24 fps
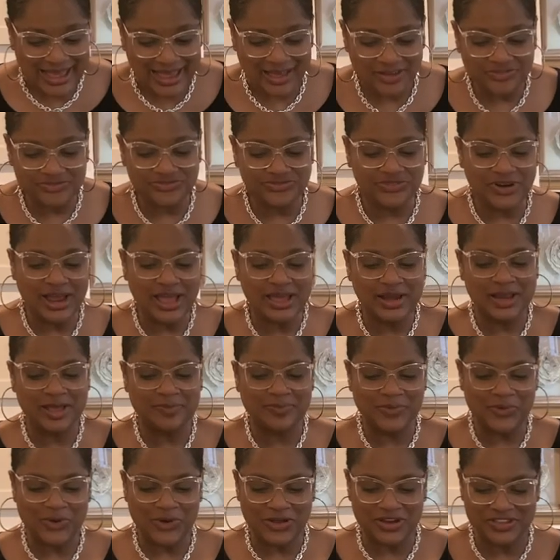have fried up
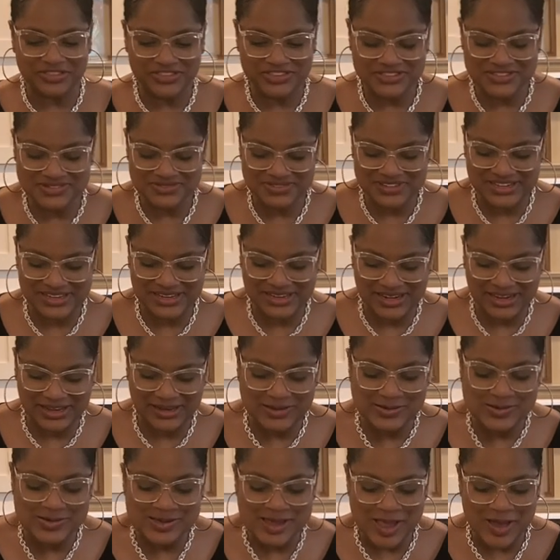all of the zucchini,
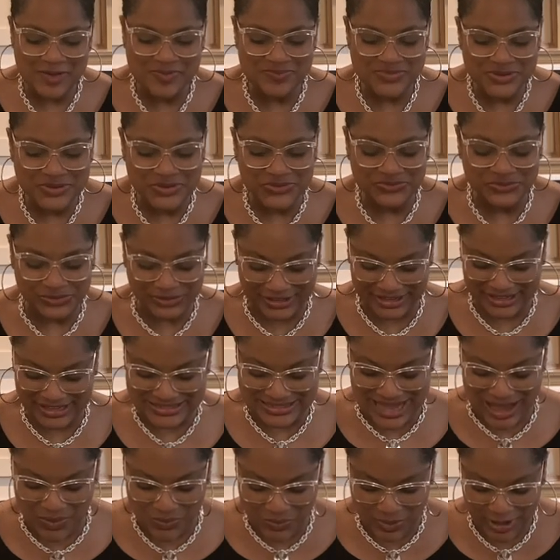and look how beautiful it is.
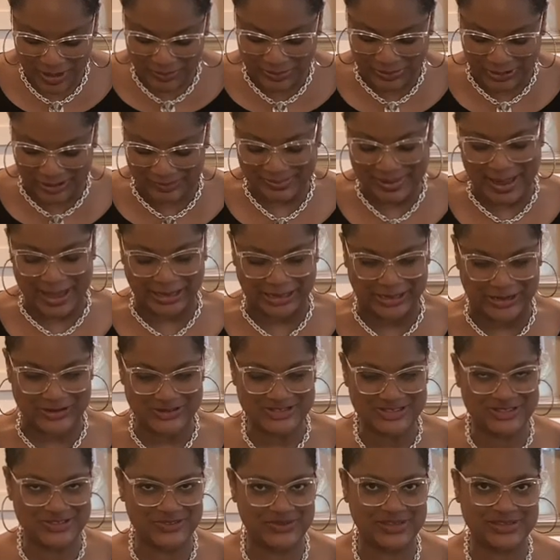I wanna put it back here
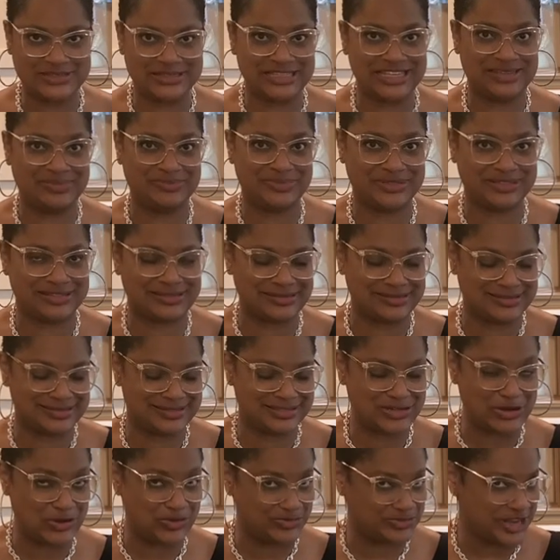so you can see it, but the
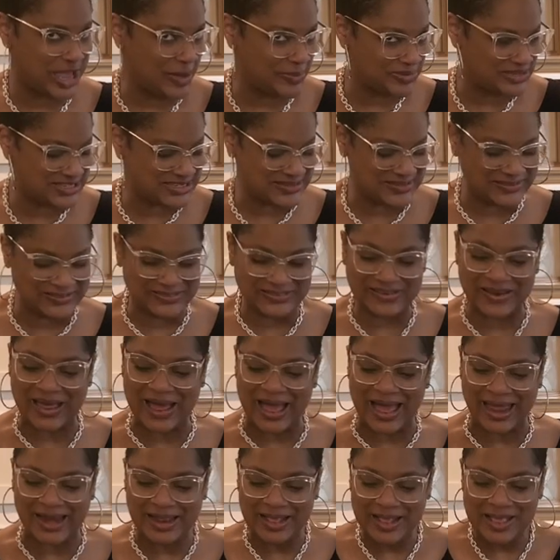stove top is still a little
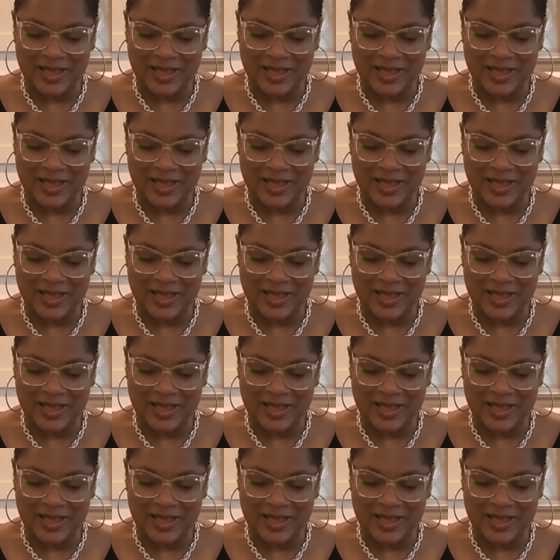hot.